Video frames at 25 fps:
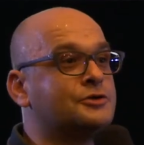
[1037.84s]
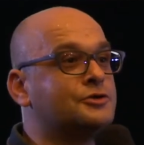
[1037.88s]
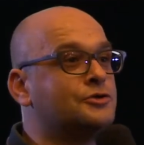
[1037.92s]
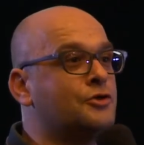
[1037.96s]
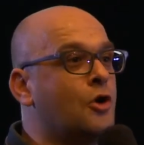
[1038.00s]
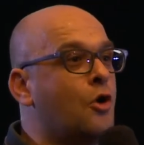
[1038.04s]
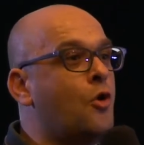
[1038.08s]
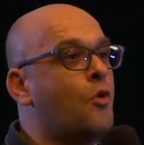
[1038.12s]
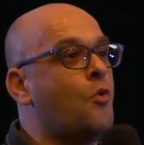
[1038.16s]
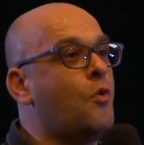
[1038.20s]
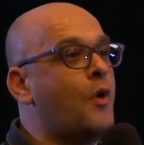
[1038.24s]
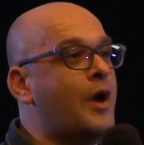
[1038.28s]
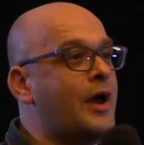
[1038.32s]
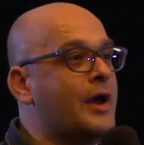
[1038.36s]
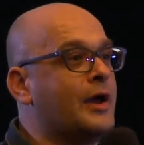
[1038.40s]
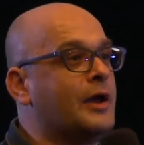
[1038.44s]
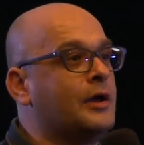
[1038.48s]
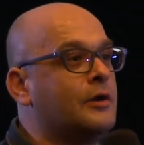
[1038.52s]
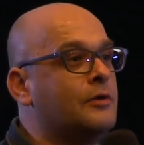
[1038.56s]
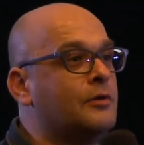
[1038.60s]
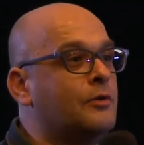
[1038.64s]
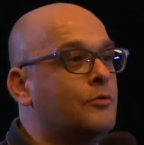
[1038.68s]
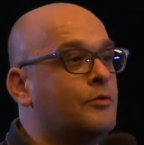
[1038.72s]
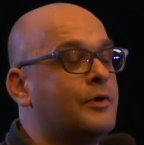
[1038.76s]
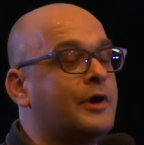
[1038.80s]
is no
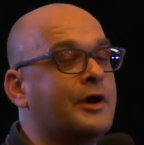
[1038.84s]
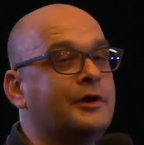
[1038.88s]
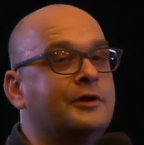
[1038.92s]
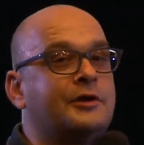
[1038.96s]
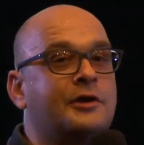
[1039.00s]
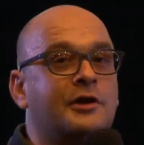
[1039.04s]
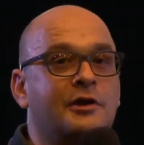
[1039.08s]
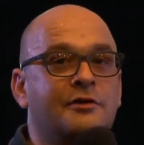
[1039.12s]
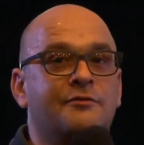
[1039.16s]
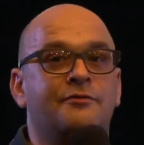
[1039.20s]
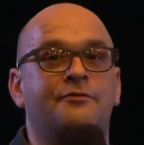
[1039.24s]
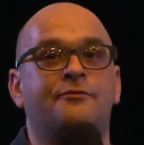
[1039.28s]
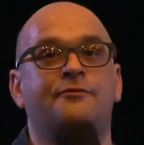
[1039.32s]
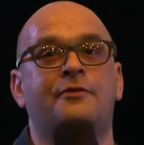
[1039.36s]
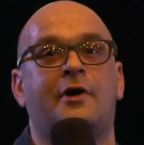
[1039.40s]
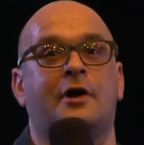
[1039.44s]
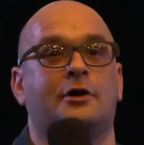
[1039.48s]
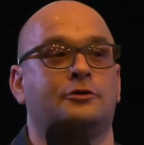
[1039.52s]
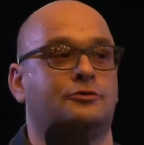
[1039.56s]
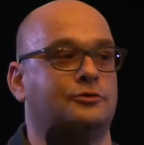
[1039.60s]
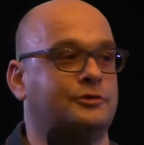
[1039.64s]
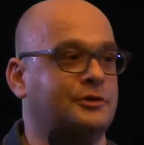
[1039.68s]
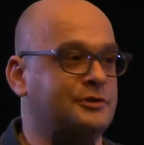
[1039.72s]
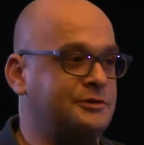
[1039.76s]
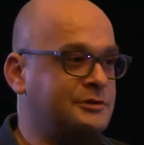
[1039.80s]
way we can give
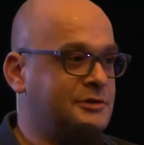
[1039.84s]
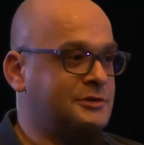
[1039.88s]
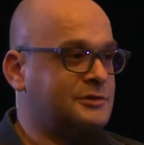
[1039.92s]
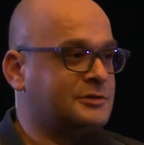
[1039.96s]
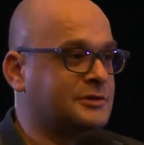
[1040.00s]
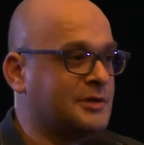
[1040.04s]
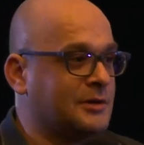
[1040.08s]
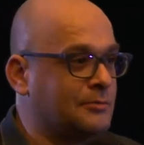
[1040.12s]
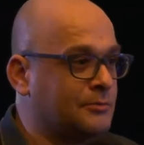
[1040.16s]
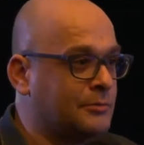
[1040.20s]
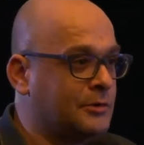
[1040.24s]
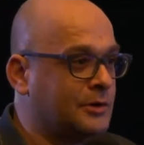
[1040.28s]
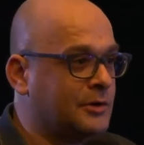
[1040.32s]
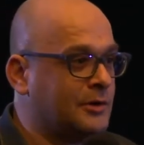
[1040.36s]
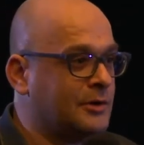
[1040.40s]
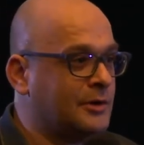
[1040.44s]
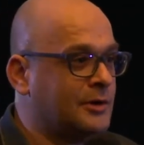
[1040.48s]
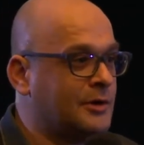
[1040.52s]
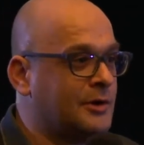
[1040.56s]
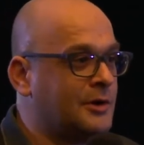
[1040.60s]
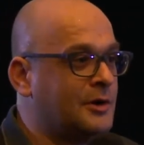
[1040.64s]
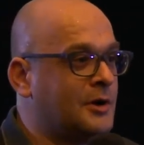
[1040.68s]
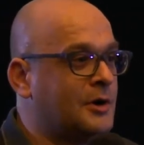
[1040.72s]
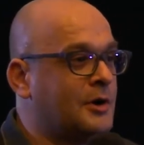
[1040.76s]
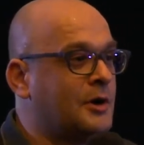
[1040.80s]
fuck to the system,
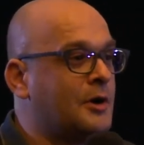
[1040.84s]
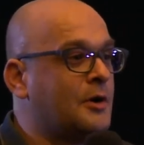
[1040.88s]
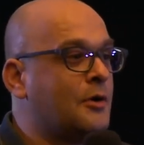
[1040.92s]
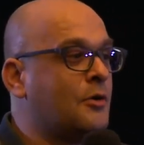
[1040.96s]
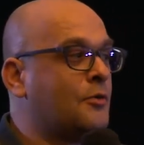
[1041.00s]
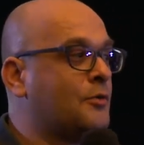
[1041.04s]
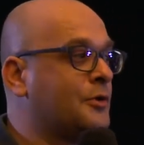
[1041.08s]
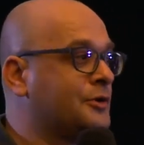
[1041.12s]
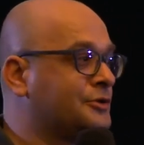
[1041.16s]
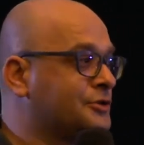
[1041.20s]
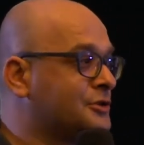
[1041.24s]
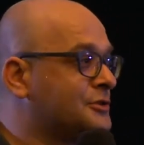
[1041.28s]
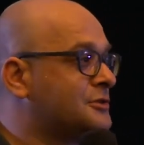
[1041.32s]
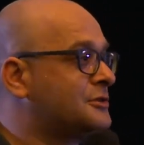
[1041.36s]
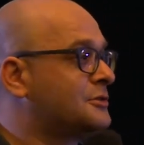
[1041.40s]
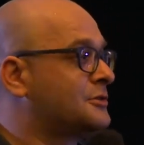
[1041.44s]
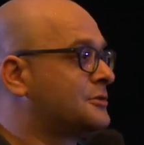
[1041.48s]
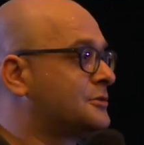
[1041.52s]
which